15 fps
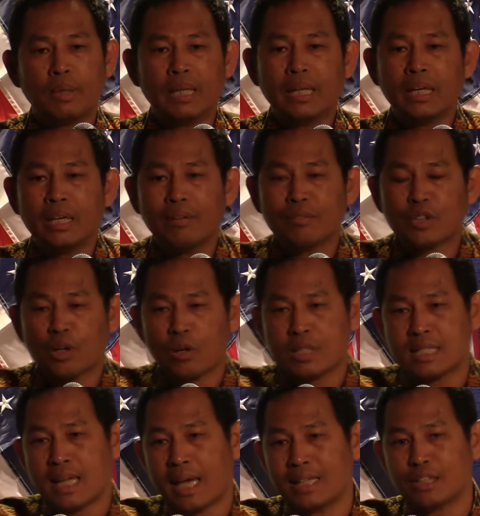believed
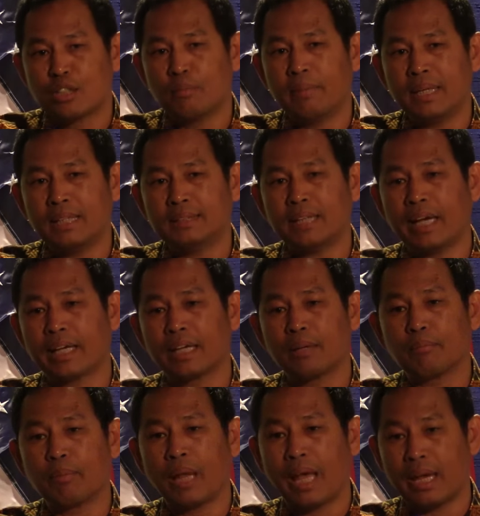or said to be
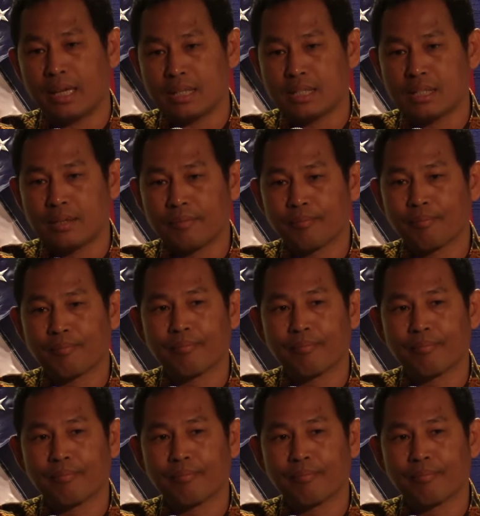taking place.